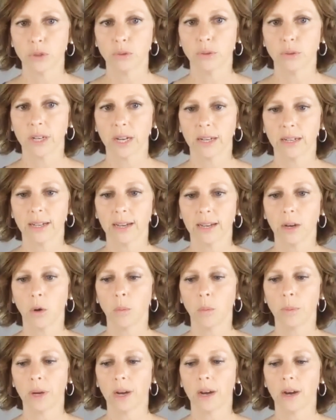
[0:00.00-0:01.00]
too to kind of
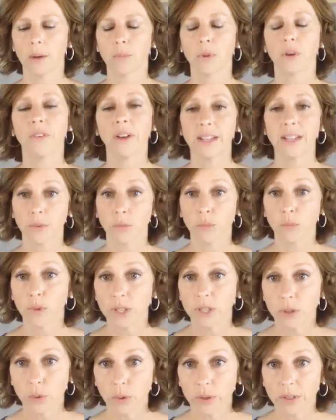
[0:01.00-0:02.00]
help provide some
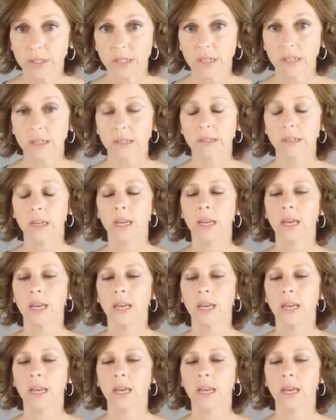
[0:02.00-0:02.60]
resources.